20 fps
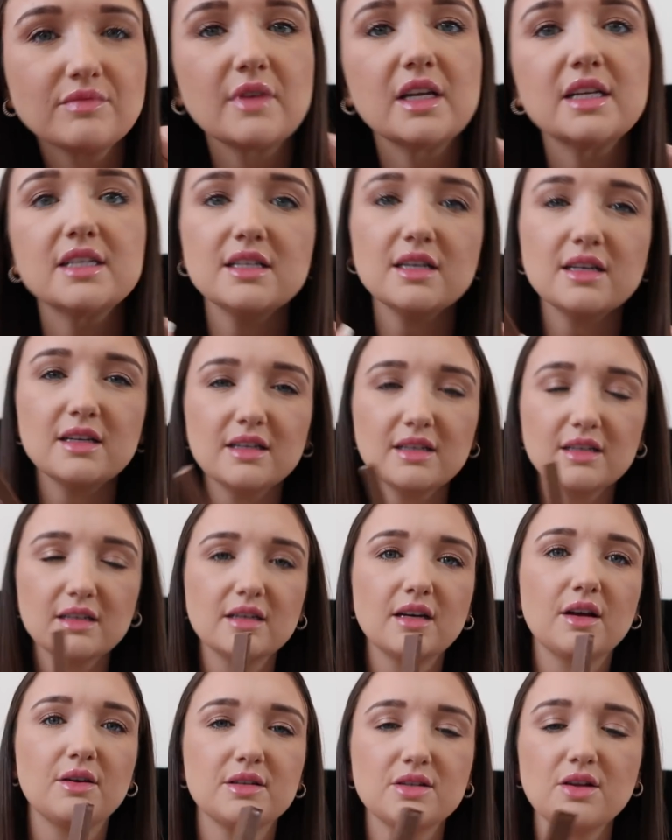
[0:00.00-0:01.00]
It's not
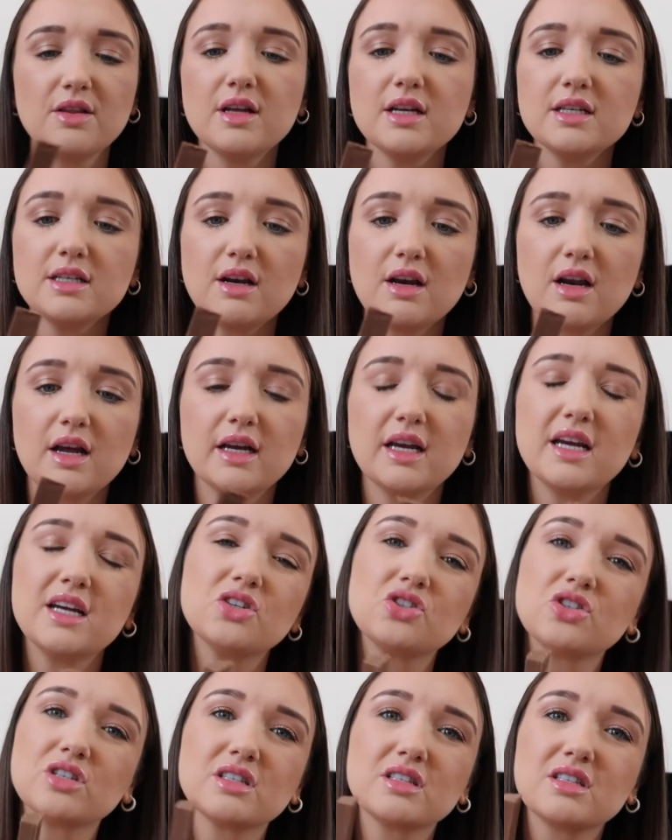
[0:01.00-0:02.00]
that I don't like it.
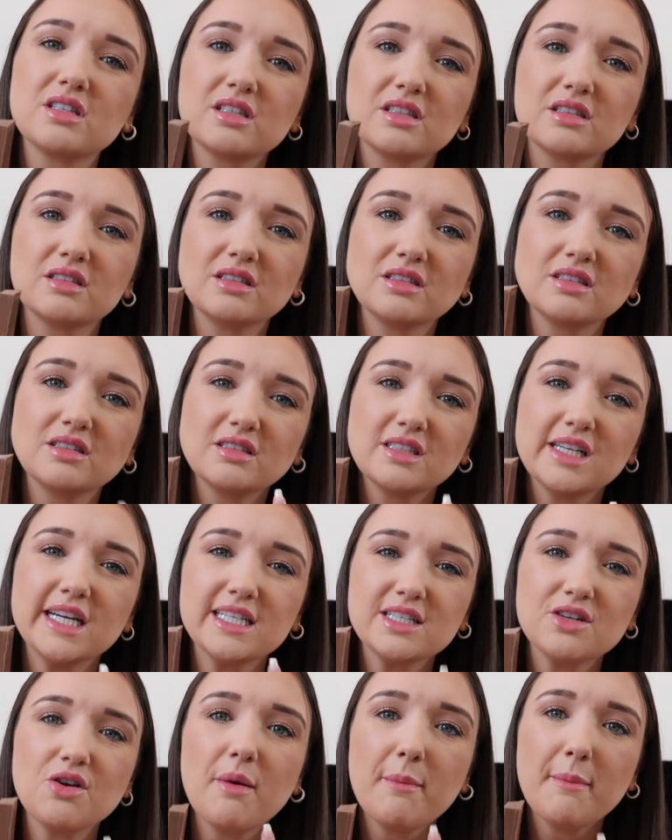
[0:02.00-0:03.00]
It's just,
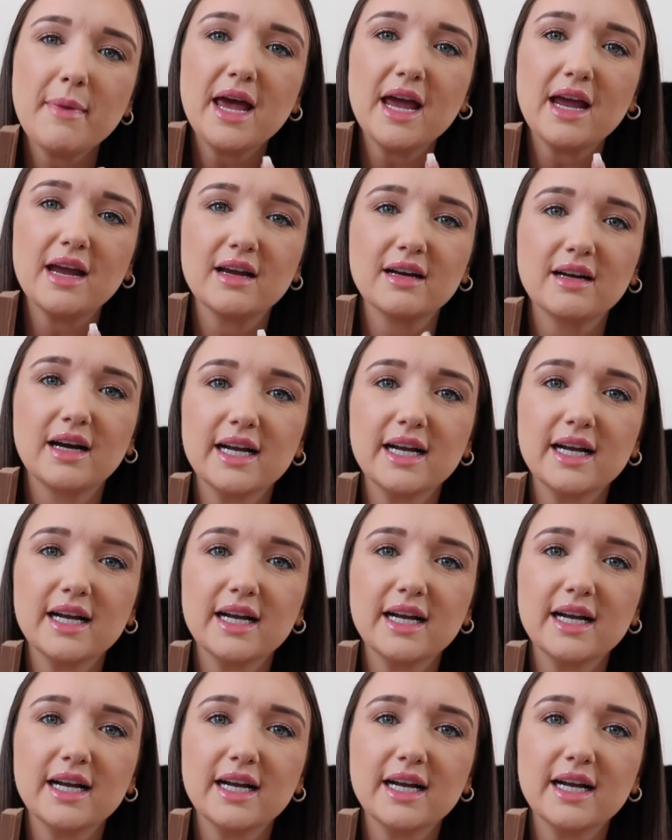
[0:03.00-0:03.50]
it's not me.